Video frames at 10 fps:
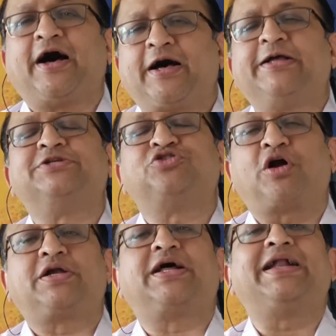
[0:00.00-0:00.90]
is
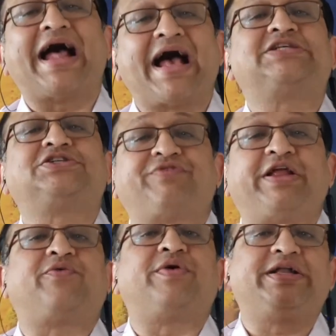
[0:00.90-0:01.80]
not done as
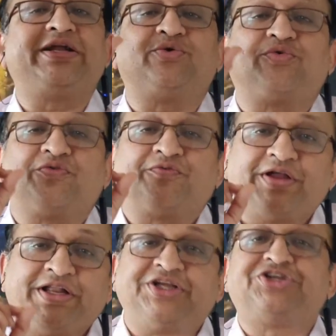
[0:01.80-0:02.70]
frequently to
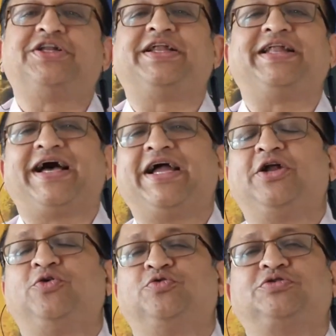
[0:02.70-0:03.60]
initially
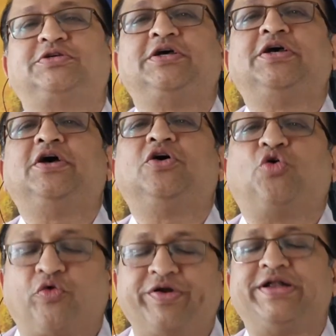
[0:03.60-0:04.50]
diagnose
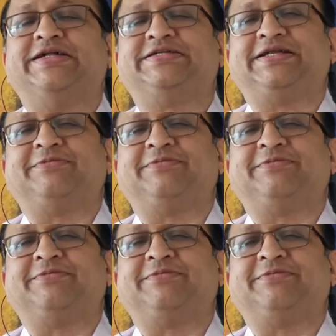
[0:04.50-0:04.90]
COVID-19.